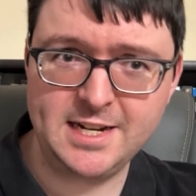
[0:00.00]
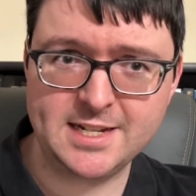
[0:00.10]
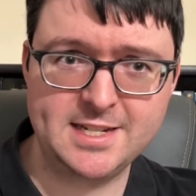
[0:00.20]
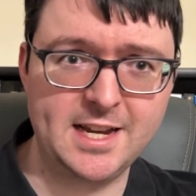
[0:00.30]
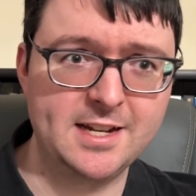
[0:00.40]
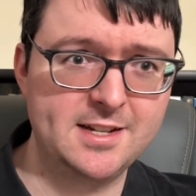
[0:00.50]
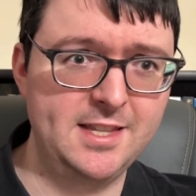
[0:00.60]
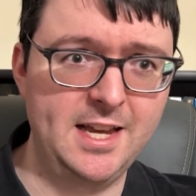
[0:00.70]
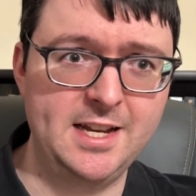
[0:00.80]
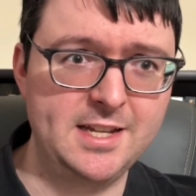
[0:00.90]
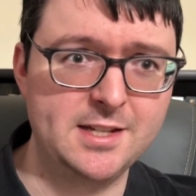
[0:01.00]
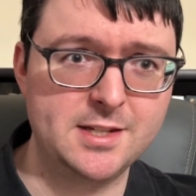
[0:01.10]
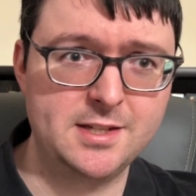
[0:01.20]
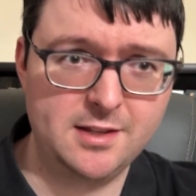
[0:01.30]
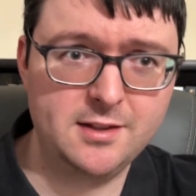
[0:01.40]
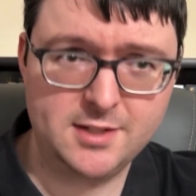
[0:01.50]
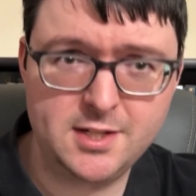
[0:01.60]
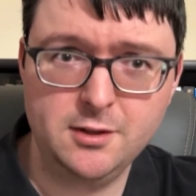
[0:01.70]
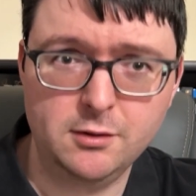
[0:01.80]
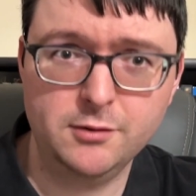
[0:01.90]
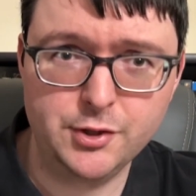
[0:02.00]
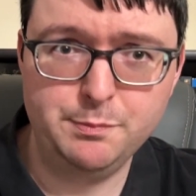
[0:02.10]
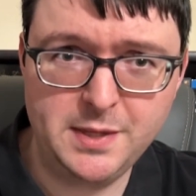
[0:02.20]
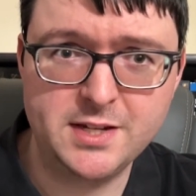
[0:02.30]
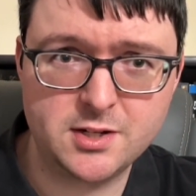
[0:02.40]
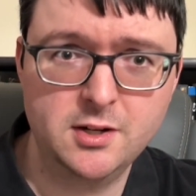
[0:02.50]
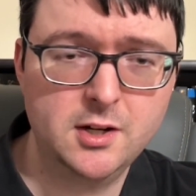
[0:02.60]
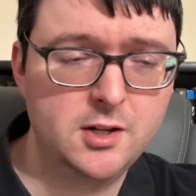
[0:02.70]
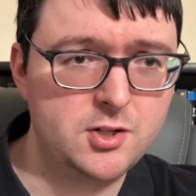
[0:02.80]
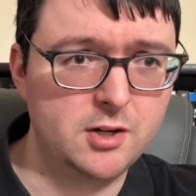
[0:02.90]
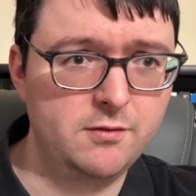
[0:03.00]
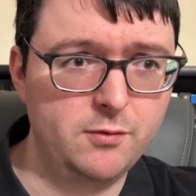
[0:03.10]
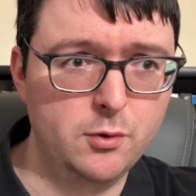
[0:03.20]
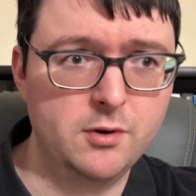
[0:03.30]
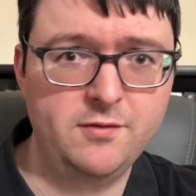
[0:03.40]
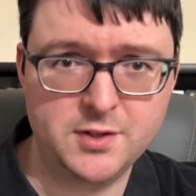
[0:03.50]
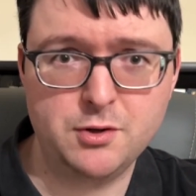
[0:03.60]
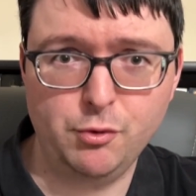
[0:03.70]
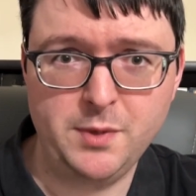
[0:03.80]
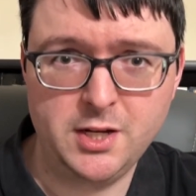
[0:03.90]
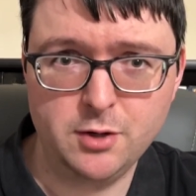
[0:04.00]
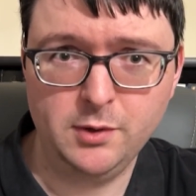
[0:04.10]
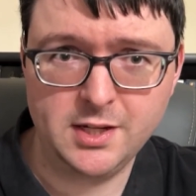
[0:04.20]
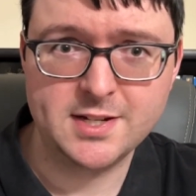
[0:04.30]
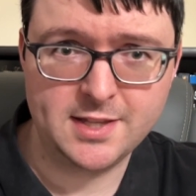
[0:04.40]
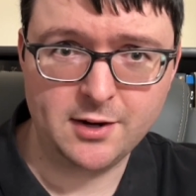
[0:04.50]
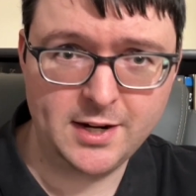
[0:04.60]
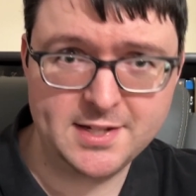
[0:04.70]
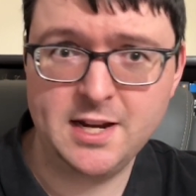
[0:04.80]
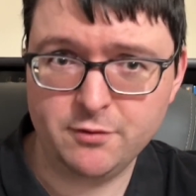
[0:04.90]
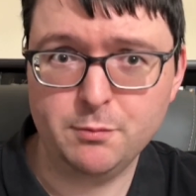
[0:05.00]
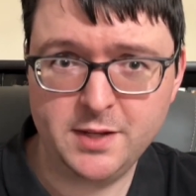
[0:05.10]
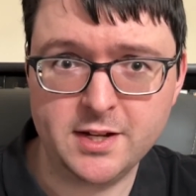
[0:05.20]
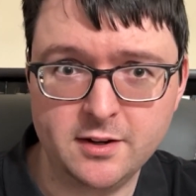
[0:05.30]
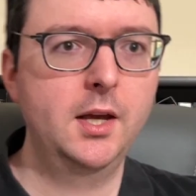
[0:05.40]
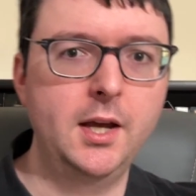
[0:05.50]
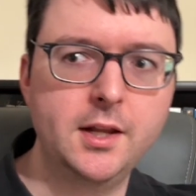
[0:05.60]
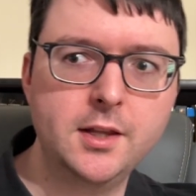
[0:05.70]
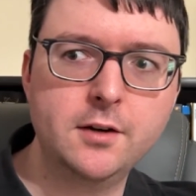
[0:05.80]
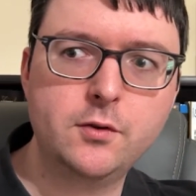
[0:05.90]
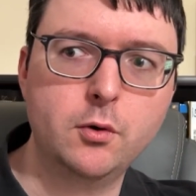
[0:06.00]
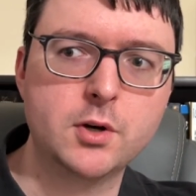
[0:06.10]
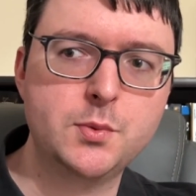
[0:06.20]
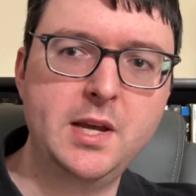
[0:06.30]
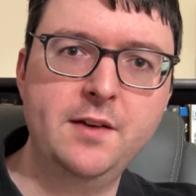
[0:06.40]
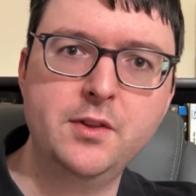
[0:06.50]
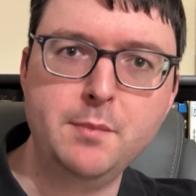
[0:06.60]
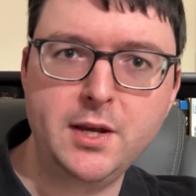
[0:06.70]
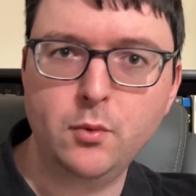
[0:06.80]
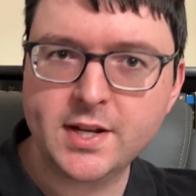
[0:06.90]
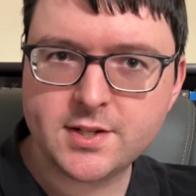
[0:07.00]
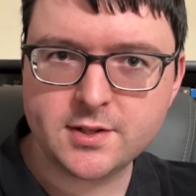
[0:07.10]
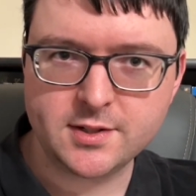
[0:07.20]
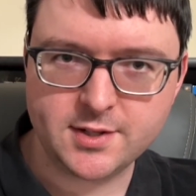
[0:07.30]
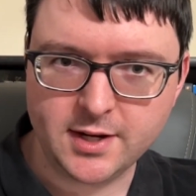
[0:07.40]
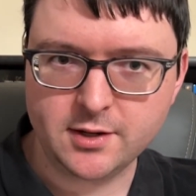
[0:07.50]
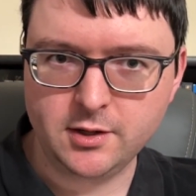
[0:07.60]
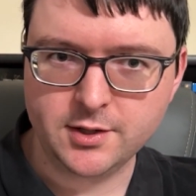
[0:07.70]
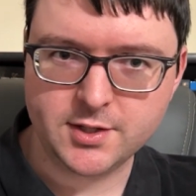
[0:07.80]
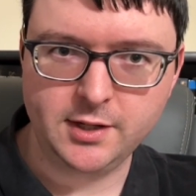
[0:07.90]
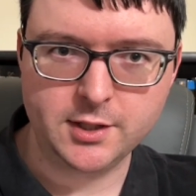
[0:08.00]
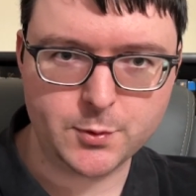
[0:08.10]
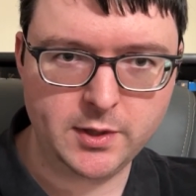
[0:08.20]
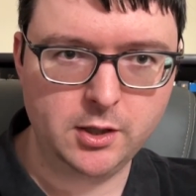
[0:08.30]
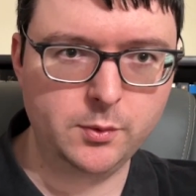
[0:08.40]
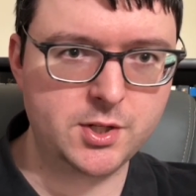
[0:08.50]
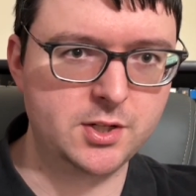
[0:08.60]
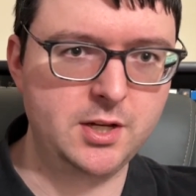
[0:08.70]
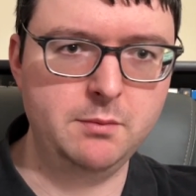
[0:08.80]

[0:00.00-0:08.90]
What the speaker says: set that is still the best John Ford physical media release there has ever been. And then, of course, we have the Mae West set on sale as well, which is a